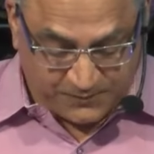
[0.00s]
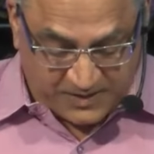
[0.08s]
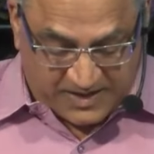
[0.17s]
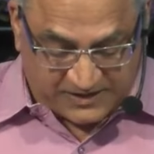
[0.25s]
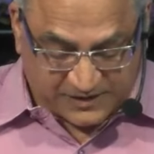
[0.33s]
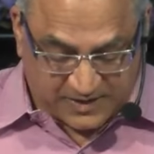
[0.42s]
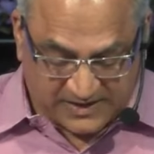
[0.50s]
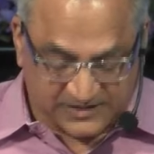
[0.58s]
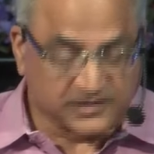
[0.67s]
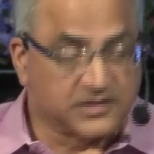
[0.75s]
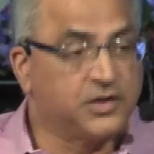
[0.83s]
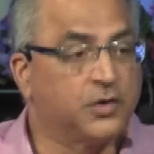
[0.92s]
And sometimes,
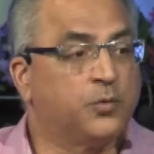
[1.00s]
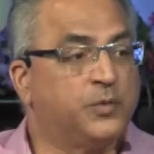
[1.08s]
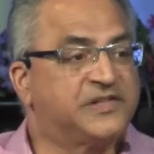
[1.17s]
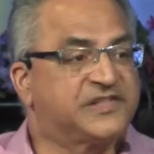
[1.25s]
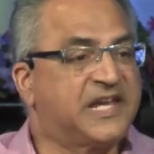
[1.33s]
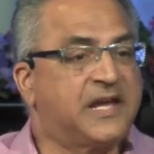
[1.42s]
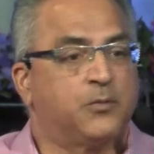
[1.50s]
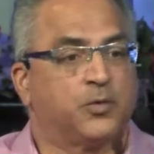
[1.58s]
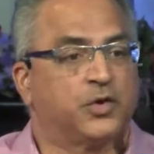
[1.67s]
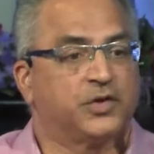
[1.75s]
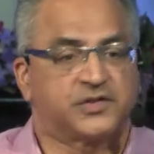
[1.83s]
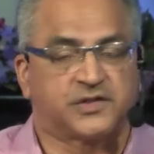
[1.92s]
you know, we say
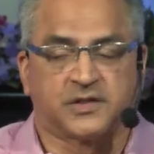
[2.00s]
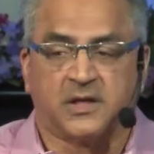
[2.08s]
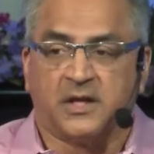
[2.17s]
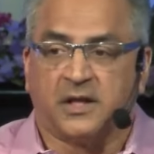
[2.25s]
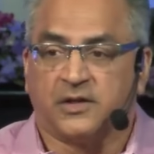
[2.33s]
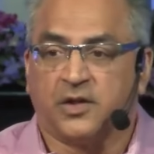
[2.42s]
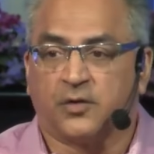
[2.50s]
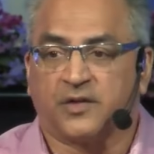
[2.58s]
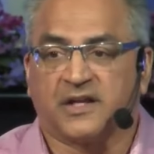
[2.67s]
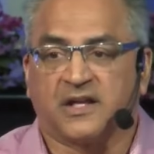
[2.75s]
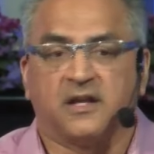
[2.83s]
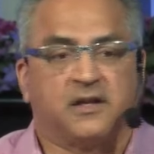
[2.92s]
words, you know,
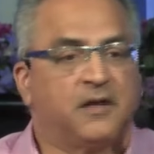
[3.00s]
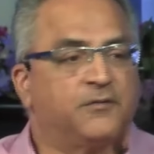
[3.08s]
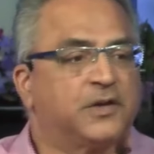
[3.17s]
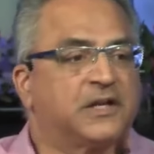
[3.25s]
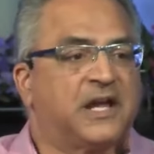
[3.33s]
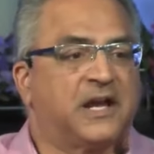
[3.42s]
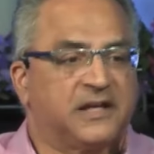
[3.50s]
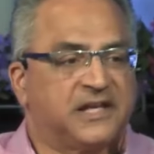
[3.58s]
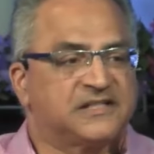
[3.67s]
like you ever get